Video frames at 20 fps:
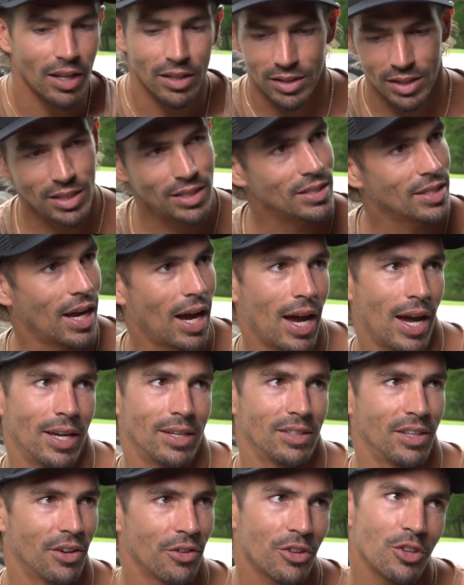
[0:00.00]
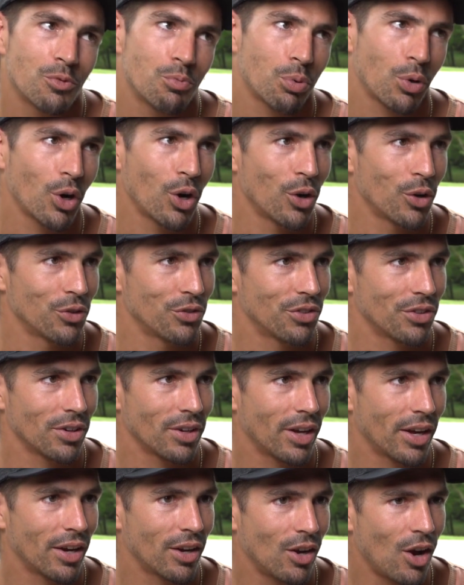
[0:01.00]
These guys, these pros are
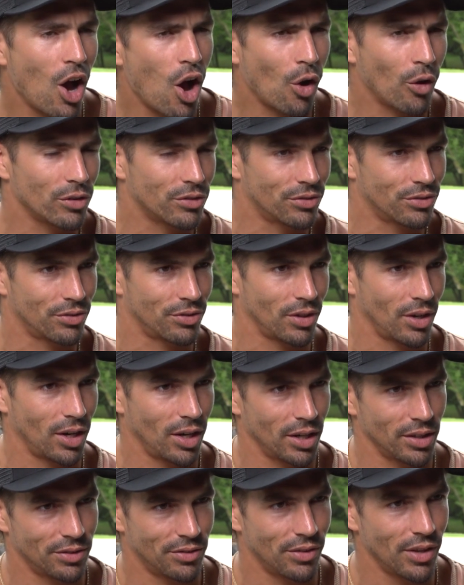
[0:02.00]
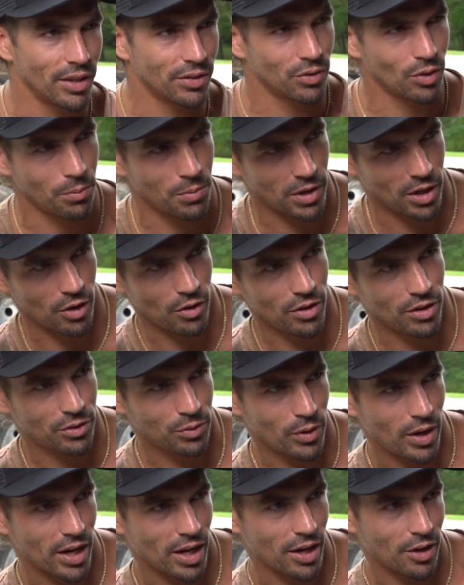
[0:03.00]
like, oh, it's this, so I'm gonna go this
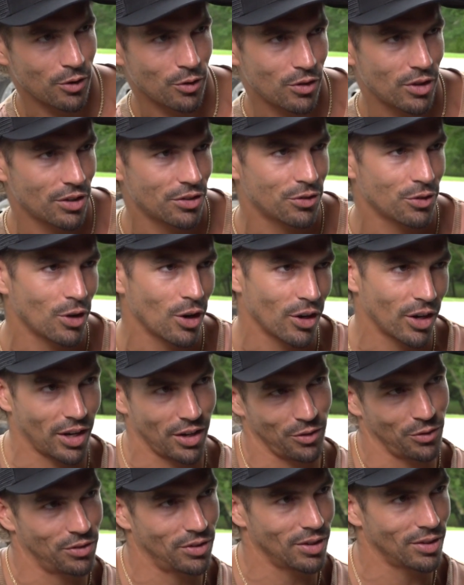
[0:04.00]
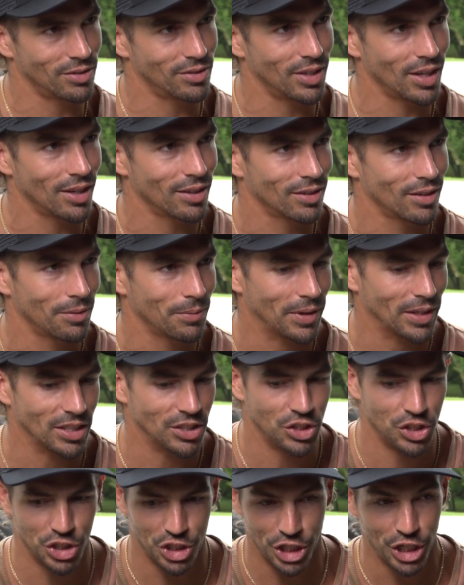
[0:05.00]
way. I gotta do this throw. I gotta use this disc. I'm like,
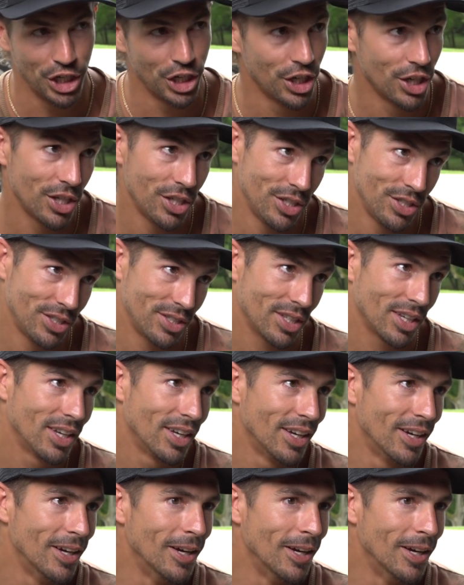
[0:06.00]
geez. Yeah.